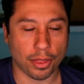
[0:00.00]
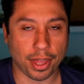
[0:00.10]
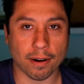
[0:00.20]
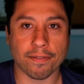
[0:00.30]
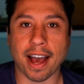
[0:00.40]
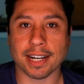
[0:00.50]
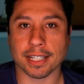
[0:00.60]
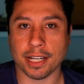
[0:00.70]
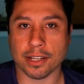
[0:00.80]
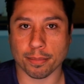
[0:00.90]
their
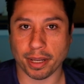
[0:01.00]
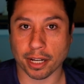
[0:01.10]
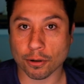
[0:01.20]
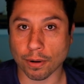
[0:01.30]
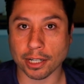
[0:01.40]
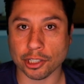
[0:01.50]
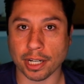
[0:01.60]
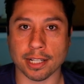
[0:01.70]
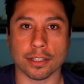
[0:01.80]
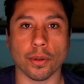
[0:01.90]
fantasies are being
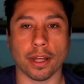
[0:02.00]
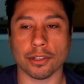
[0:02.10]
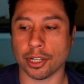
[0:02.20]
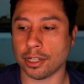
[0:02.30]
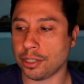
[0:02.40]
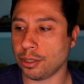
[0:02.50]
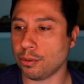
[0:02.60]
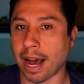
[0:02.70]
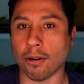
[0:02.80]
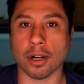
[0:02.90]
crushed, and so they'll turn
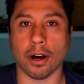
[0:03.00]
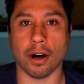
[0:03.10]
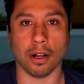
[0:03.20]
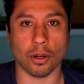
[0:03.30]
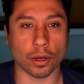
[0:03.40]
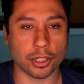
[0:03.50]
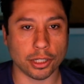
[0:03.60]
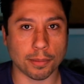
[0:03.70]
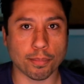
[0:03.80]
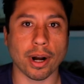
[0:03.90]
to alcohol or
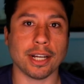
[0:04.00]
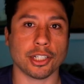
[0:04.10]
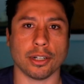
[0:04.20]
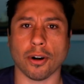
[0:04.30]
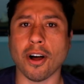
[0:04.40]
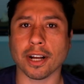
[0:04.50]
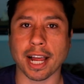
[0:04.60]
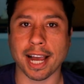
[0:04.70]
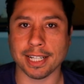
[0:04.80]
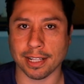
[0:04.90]
to depression or all
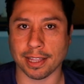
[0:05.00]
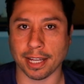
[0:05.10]
kinds